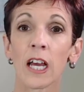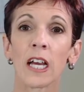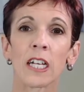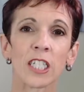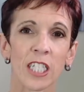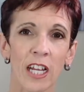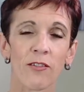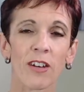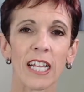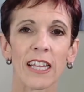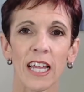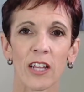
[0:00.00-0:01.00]

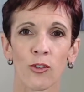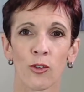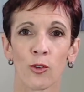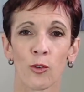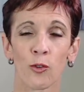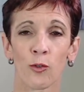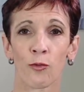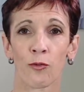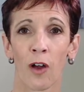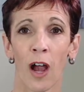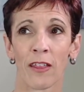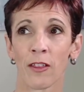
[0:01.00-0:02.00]
Generally then you
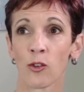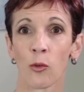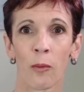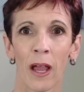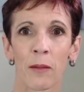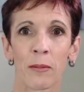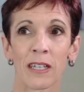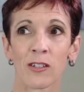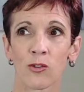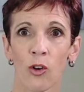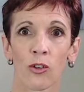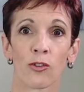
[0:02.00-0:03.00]
find that your baby is
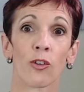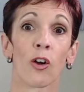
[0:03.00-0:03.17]
not